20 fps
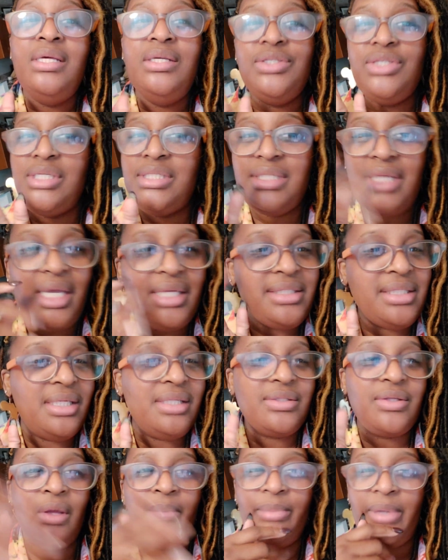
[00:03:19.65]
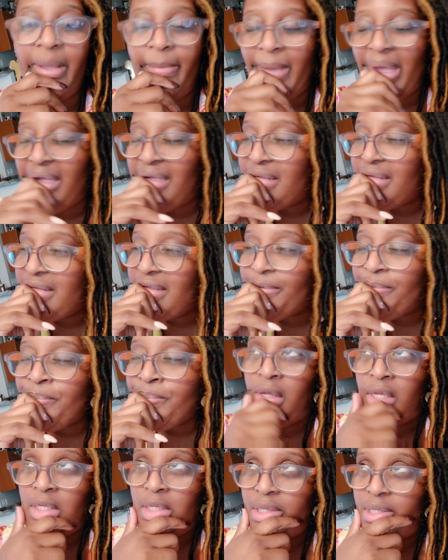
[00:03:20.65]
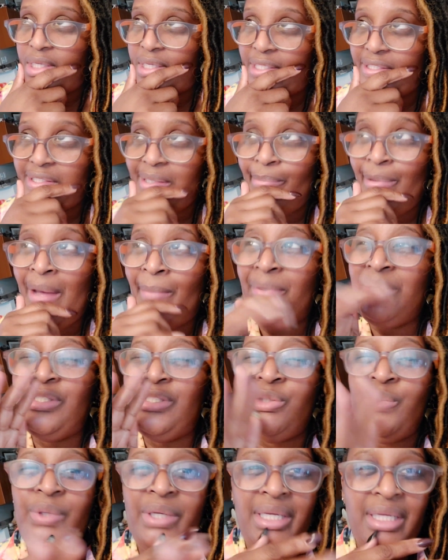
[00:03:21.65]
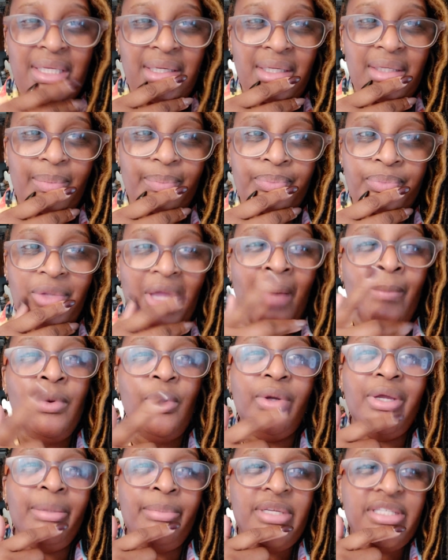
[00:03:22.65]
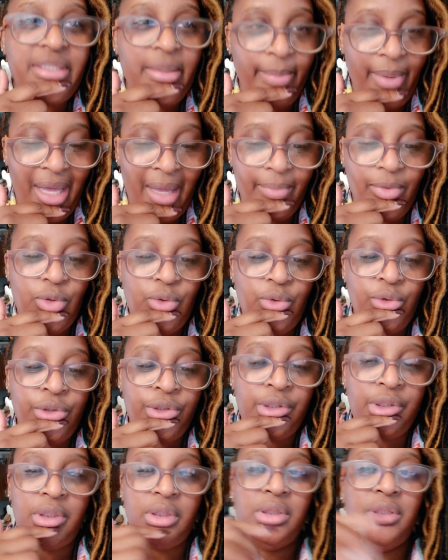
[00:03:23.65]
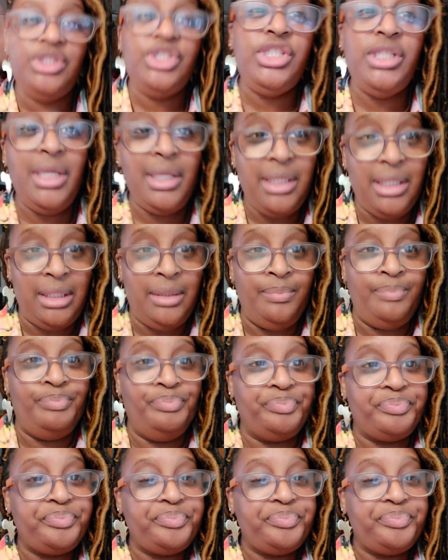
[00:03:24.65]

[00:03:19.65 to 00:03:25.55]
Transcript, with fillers: Just taste it. It's going to be amazing. He said, Mama, you eat it. I'm going to get me some popcorn, chicken,